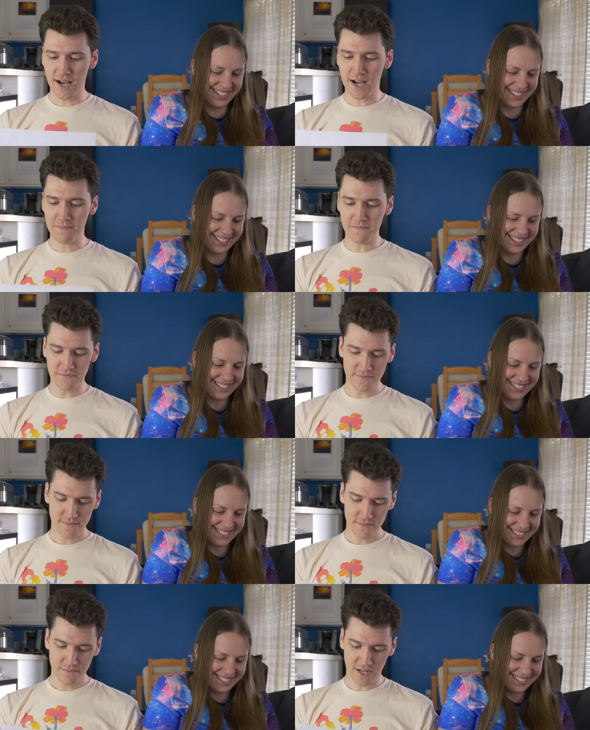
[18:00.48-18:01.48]
Speaker 1: um,
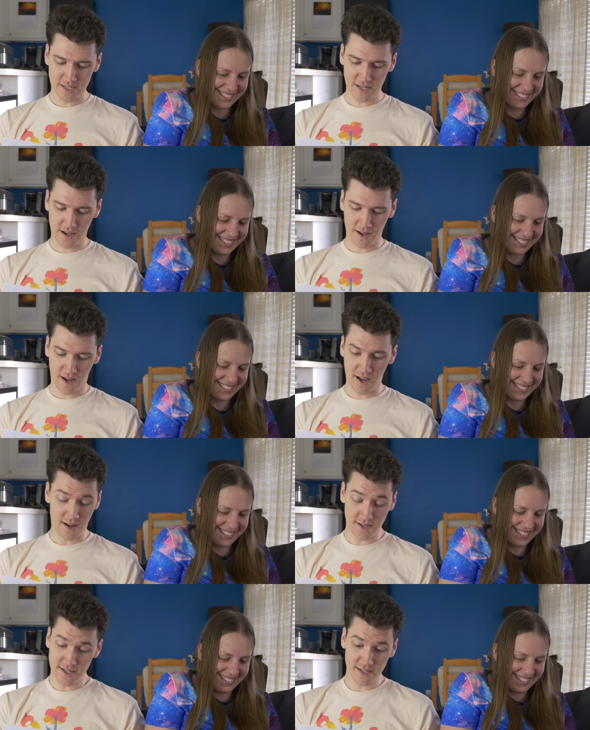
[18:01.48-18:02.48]
but uh,
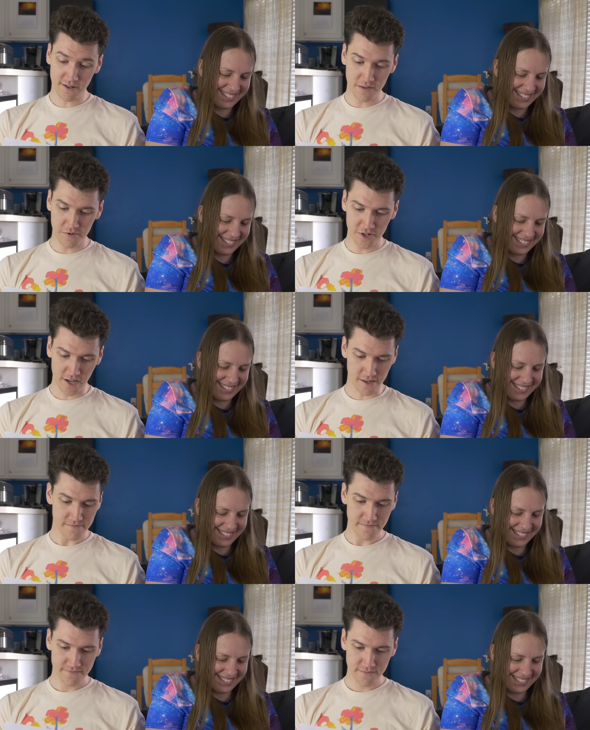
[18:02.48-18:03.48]
I, I sincerely appreciate it.
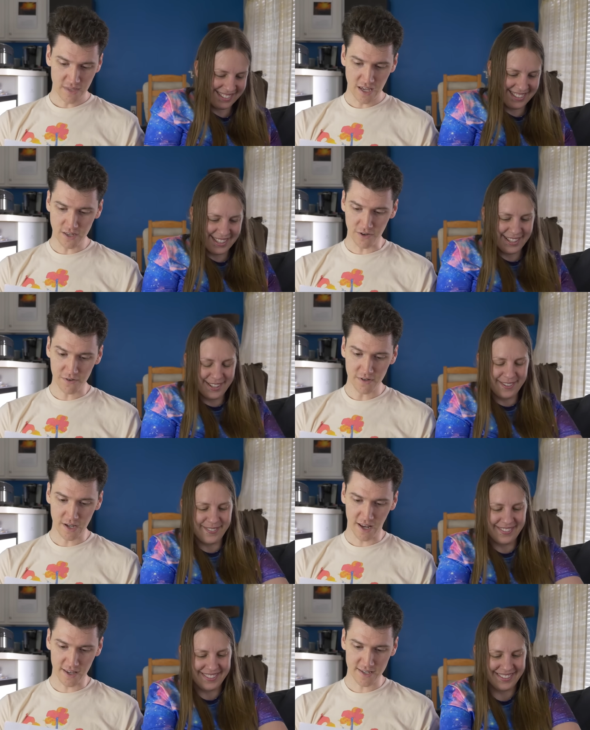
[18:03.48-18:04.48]
Thank you.
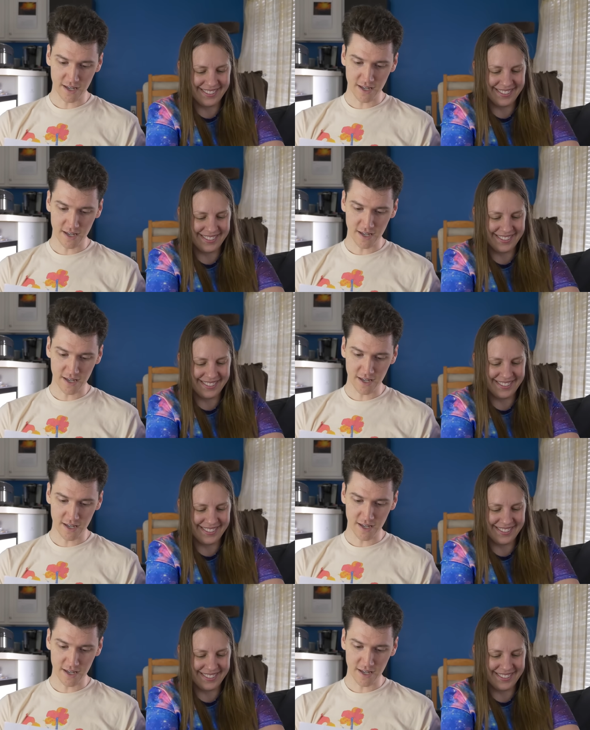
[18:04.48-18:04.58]
And it